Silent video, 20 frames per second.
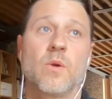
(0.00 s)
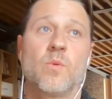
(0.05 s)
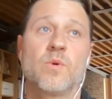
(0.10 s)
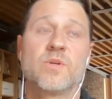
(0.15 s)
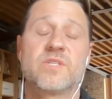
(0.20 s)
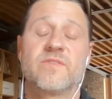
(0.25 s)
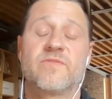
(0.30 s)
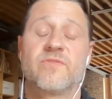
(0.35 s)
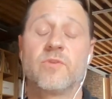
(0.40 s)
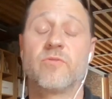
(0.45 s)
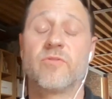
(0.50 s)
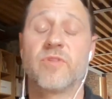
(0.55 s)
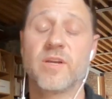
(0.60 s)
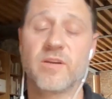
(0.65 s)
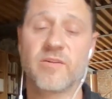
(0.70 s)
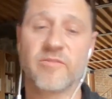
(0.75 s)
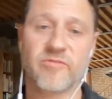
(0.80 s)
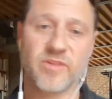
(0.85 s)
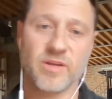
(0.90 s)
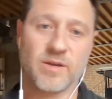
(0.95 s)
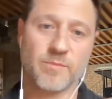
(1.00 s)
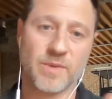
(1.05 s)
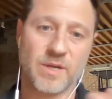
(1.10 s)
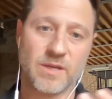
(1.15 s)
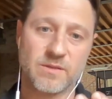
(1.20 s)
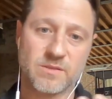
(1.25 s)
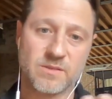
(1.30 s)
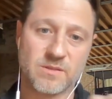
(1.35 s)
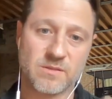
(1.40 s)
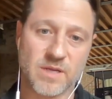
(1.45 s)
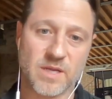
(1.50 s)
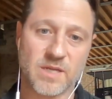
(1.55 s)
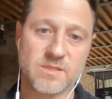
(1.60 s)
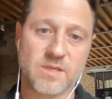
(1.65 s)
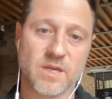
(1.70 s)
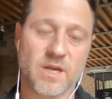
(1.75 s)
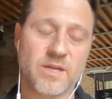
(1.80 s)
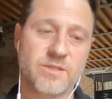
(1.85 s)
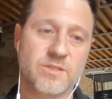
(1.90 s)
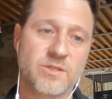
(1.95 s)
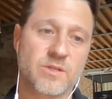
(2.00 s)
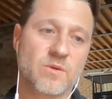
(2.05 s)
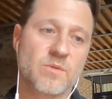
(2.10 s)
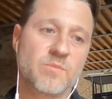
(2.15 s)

which if you think of them as I do